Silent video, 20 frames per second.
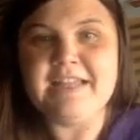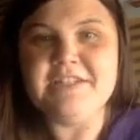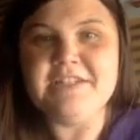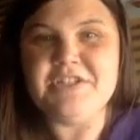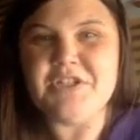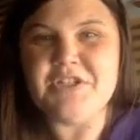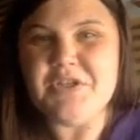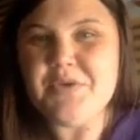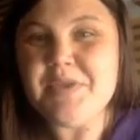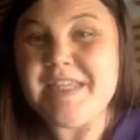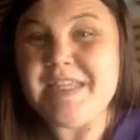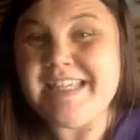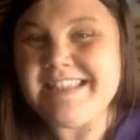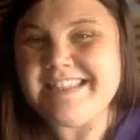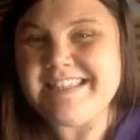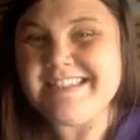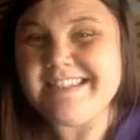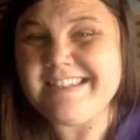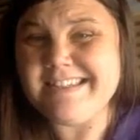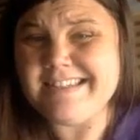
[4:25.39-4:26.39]
Do you think
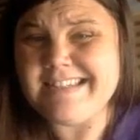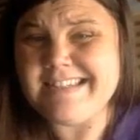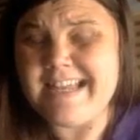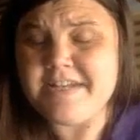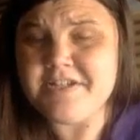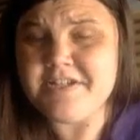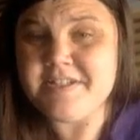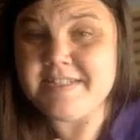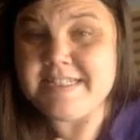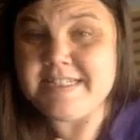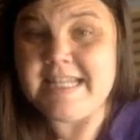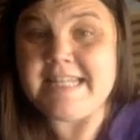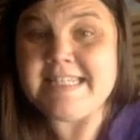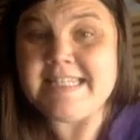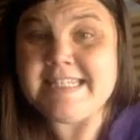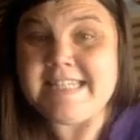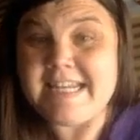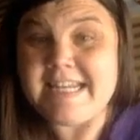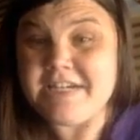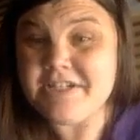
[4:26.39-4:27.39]
the
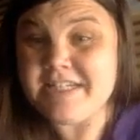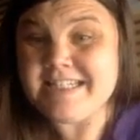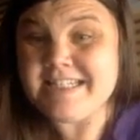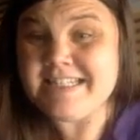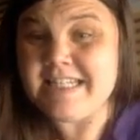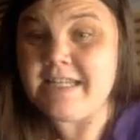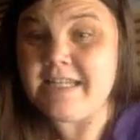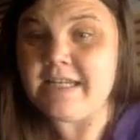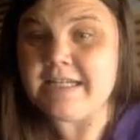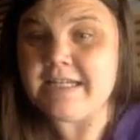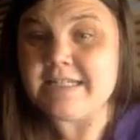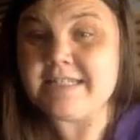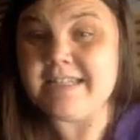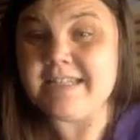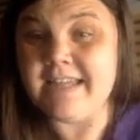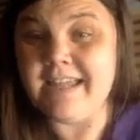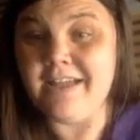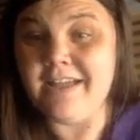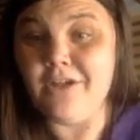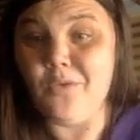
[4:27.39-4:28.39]
sensation-seeking
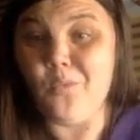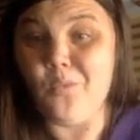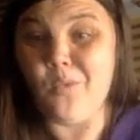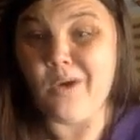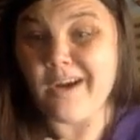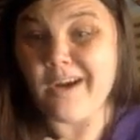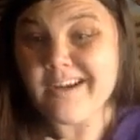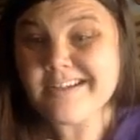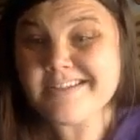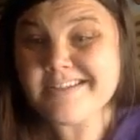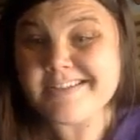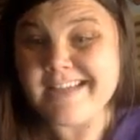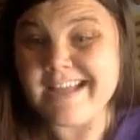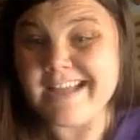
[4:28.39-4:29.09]
scale works?